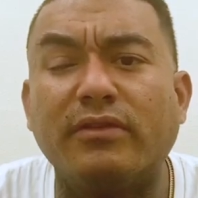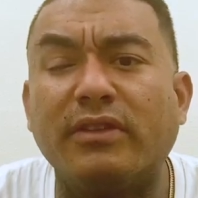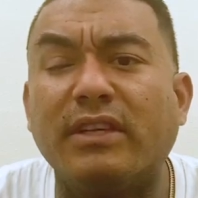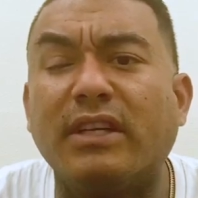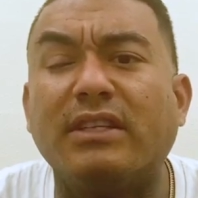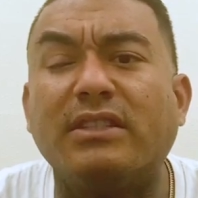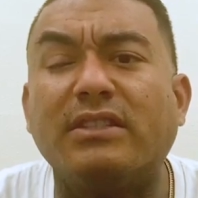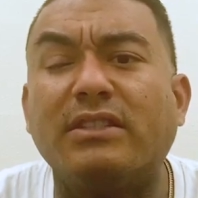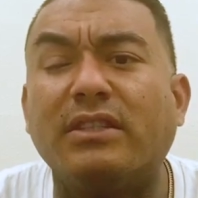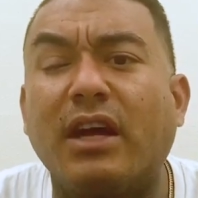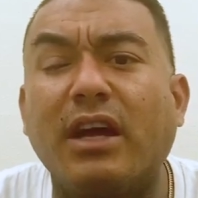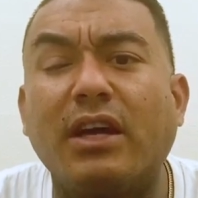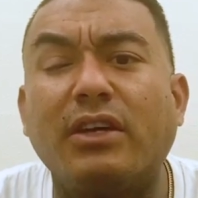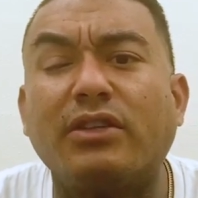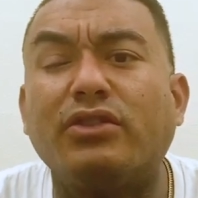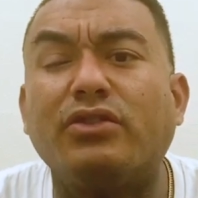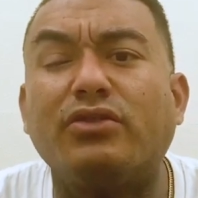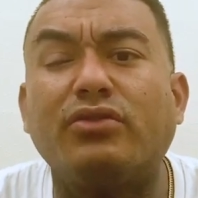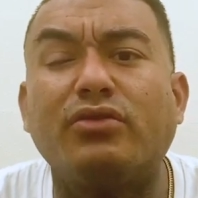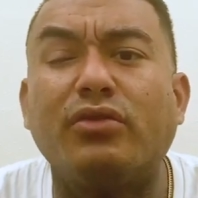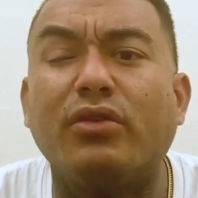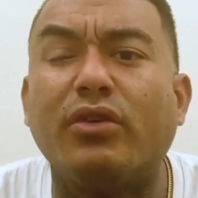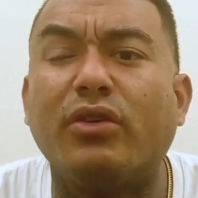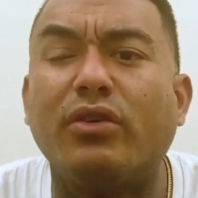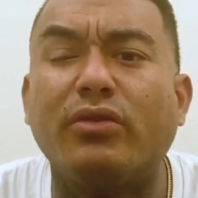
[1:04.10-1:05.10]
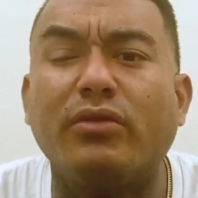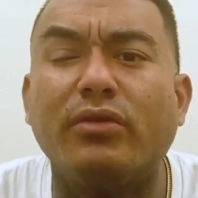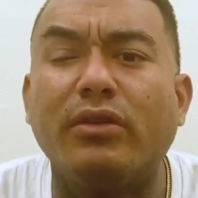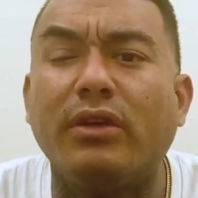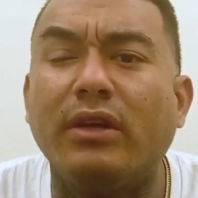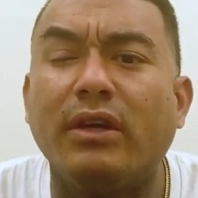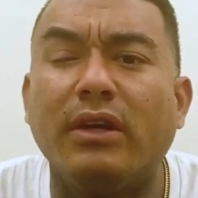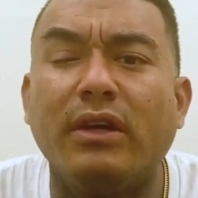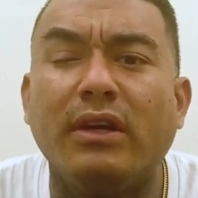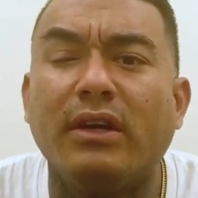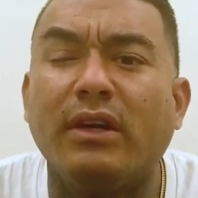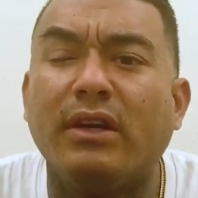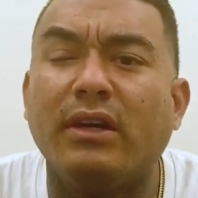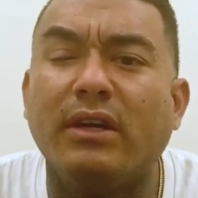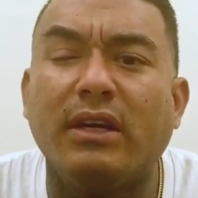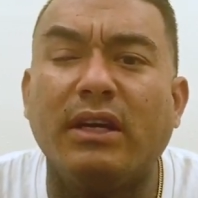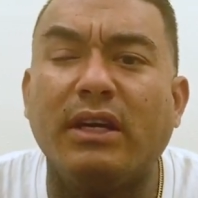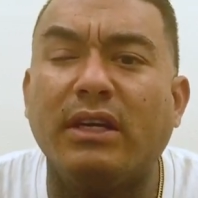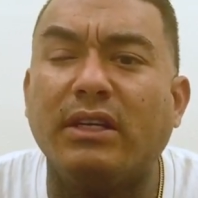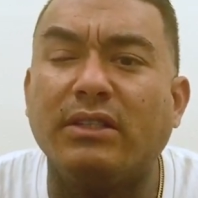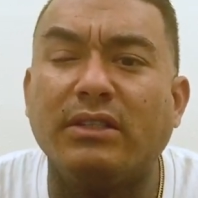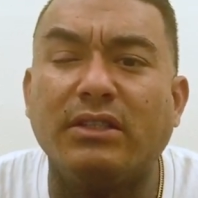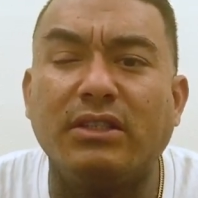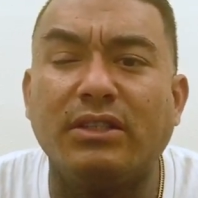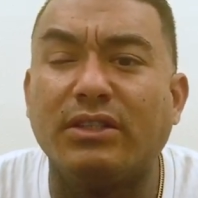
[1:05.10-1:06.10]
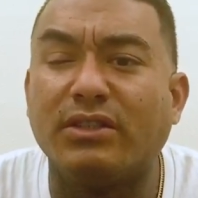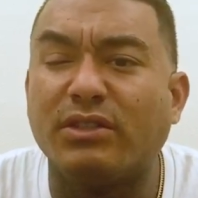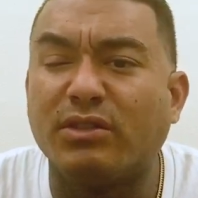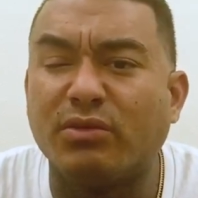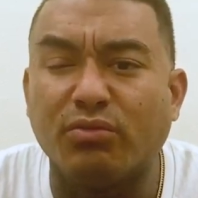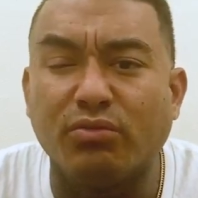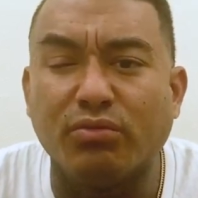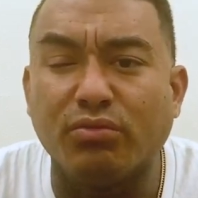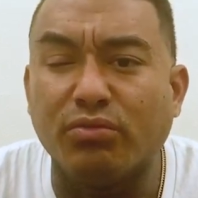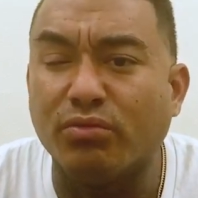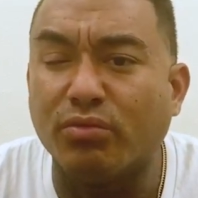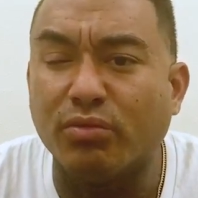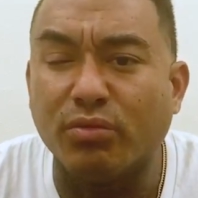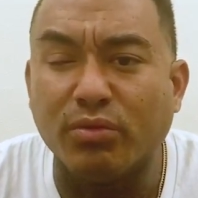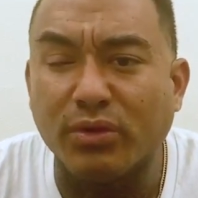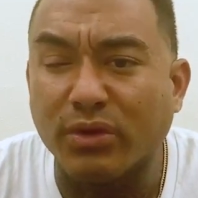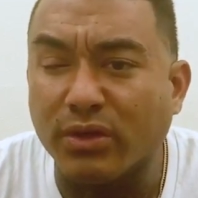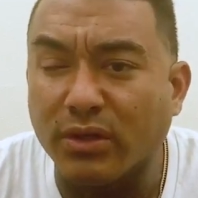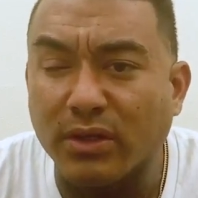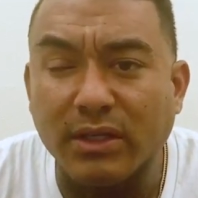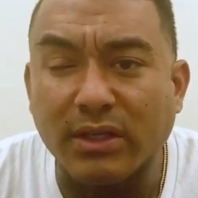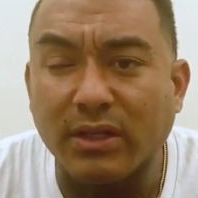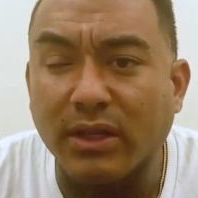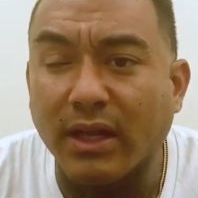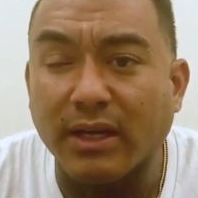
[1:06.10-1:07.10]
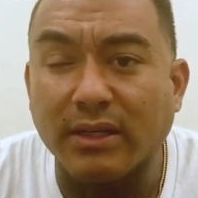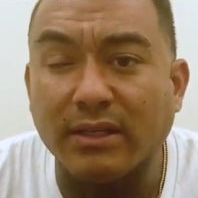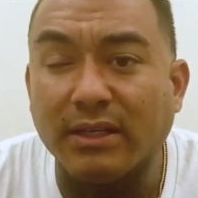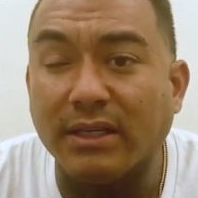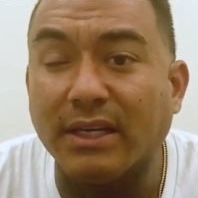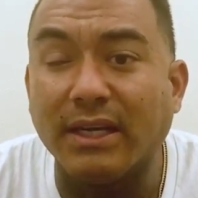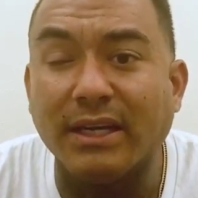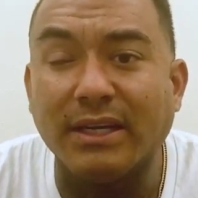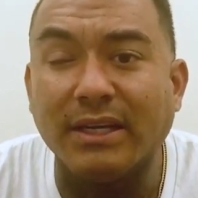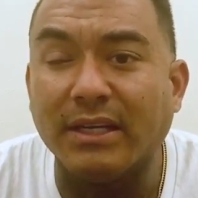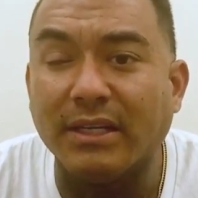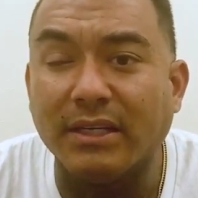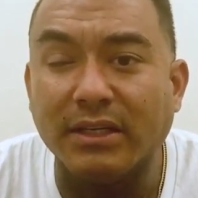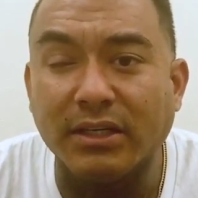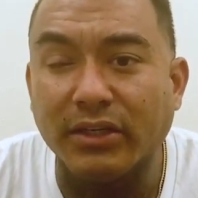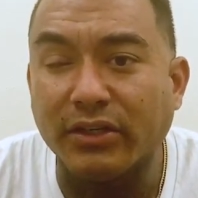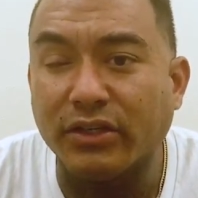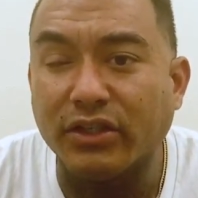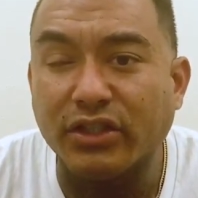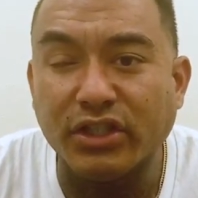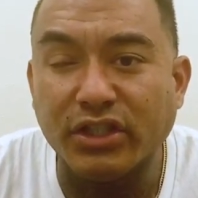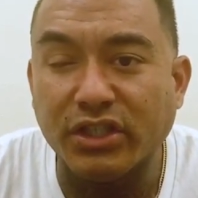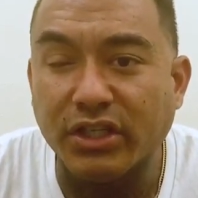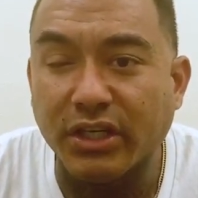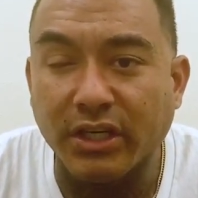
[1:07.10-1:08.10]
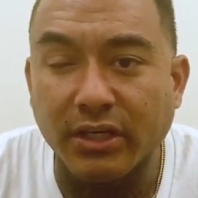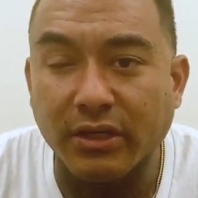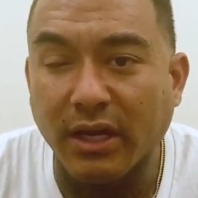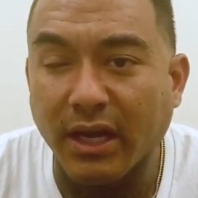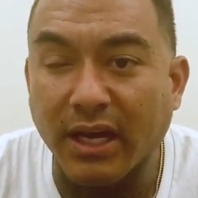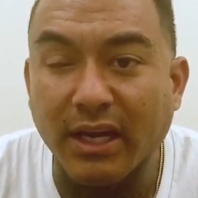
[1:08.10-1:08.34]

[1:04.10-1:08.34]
testosterone, and just really like to get into shit.